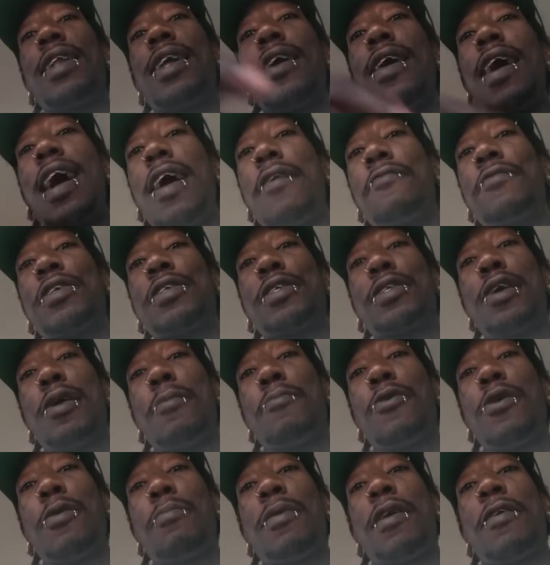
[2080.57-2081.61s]
now. I have his
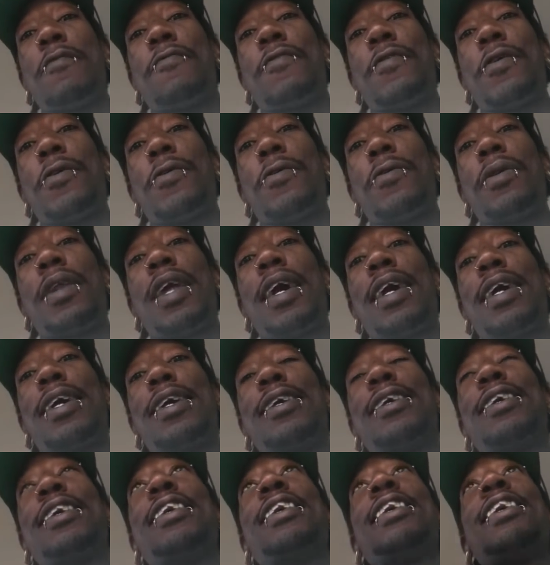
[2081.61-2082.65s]
number in my phone.
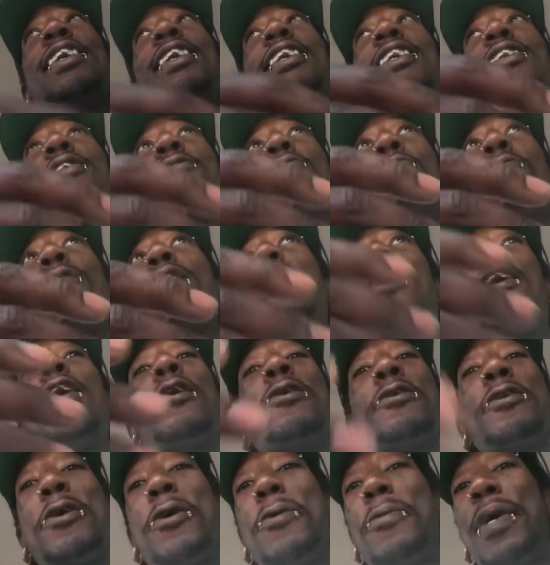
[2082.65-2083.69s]
Like we
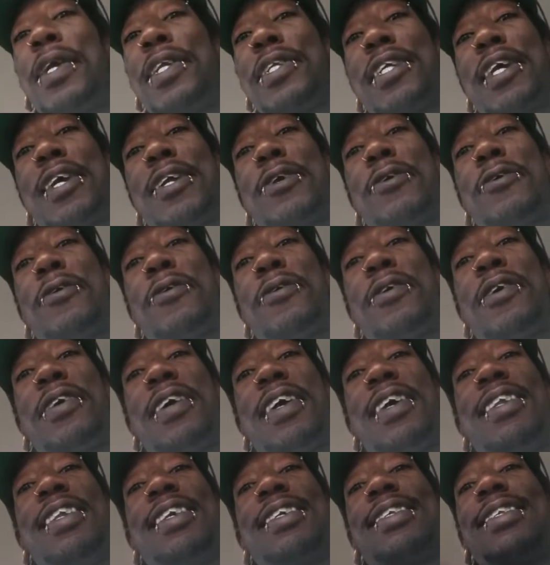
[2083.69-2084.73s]
all know each other on
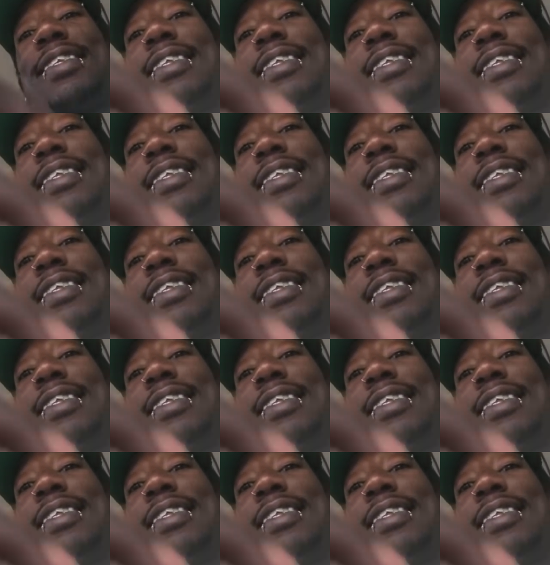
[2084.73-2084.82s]
in this